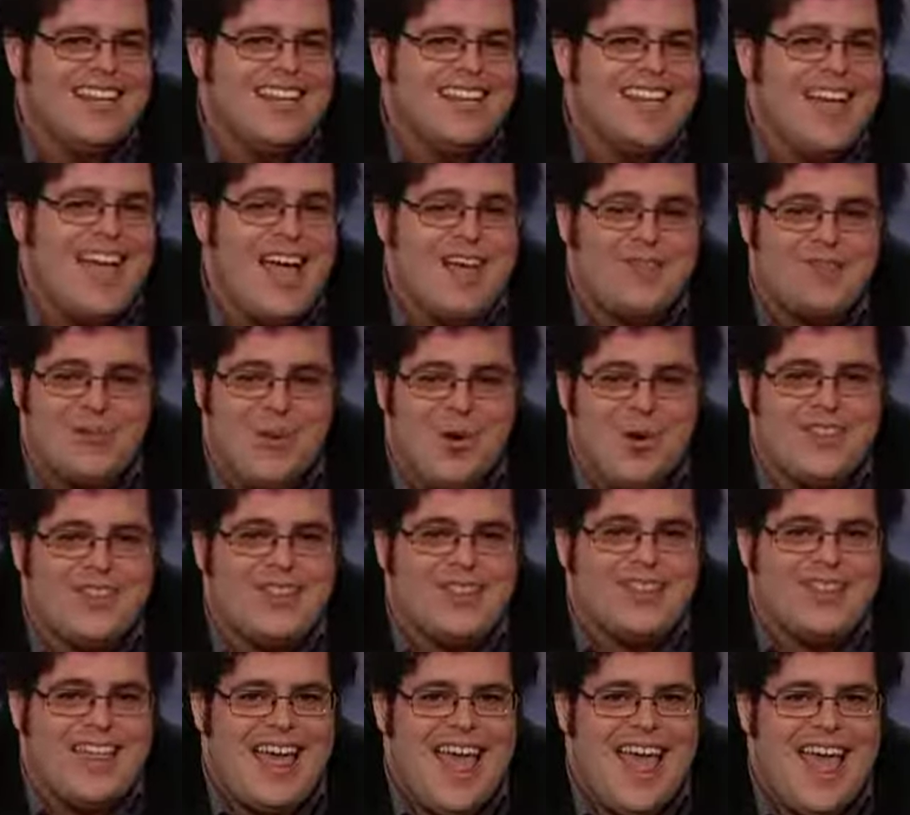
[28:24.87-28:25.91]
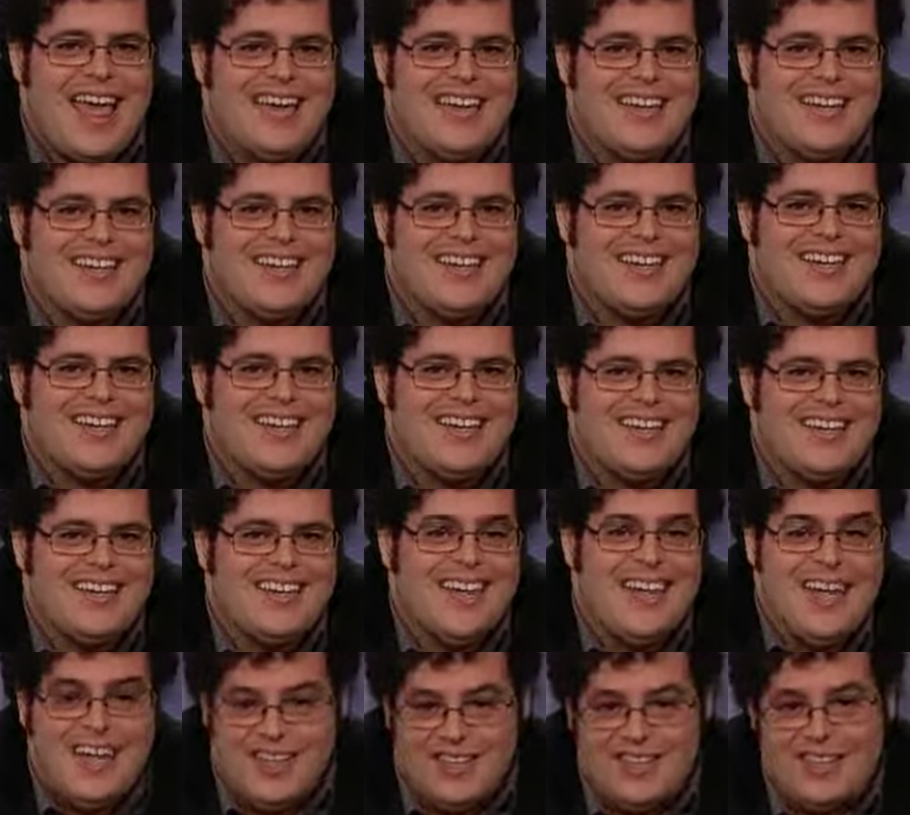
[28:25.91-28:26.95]
And more than that,
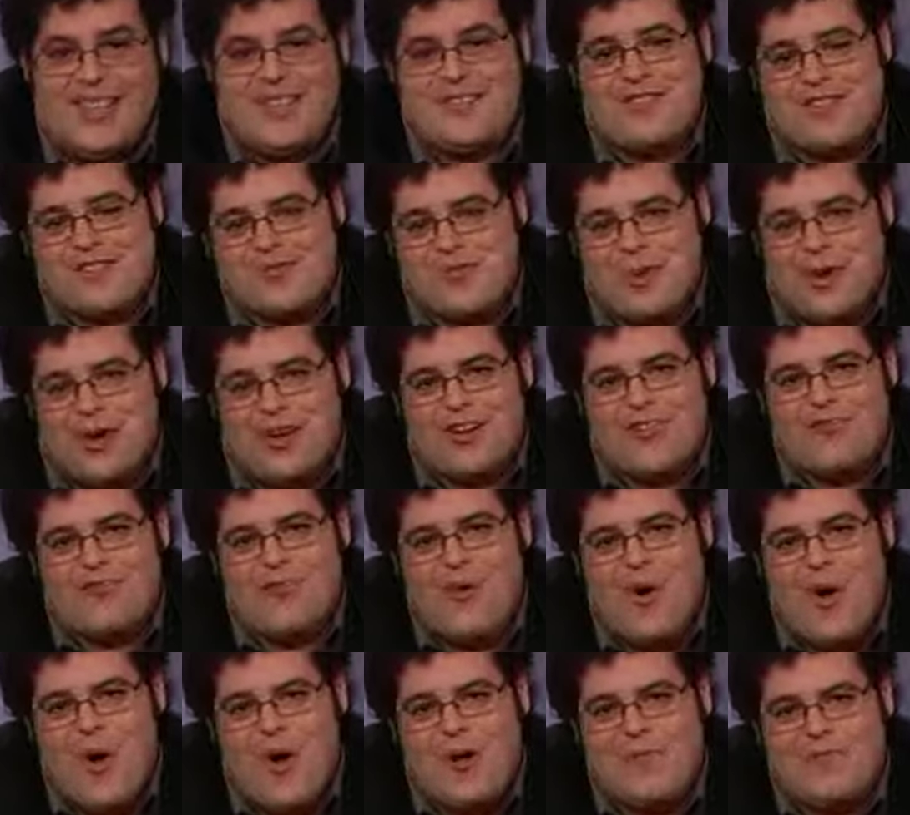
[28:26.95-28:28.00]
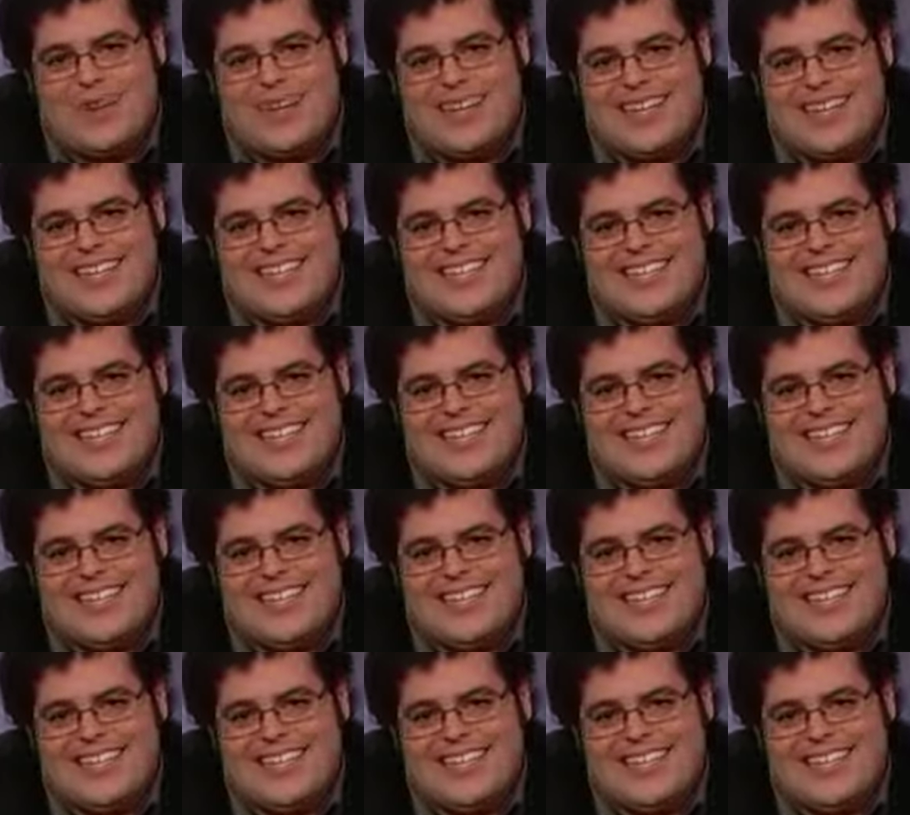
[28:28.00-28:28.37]
he loves his Book of Mormon.